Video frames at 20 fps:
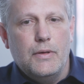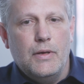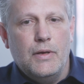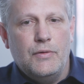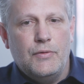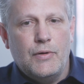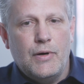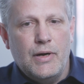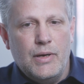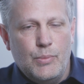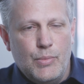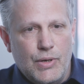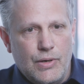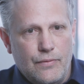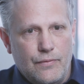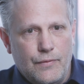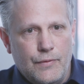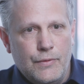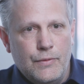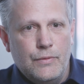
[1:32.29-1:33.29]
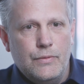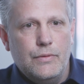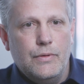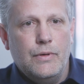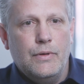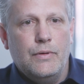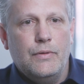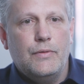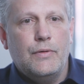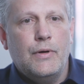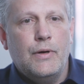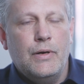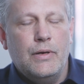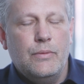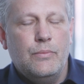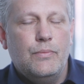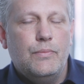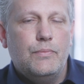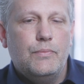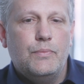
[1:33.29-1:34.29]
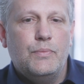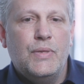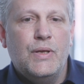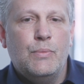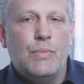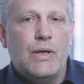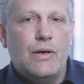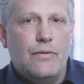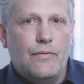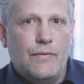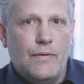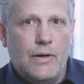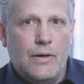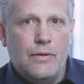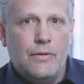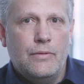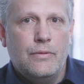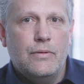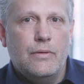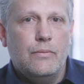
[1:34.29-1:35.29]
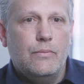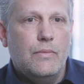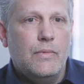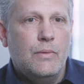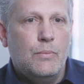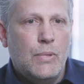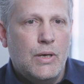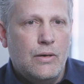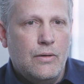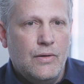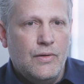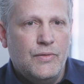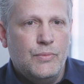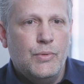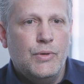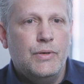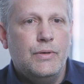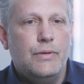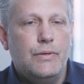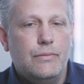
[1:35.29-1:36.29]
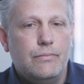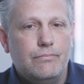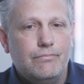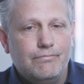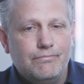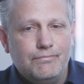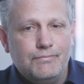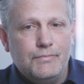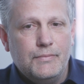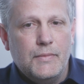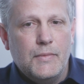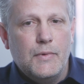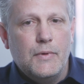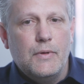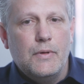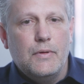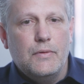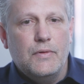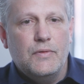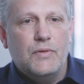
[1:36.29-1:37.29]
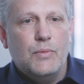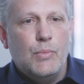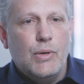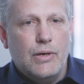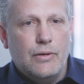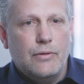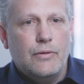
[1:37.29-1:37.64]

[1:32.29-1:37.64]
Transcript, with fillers: and trying to bear fruit and trying to be a better father and a, a better husband and just a better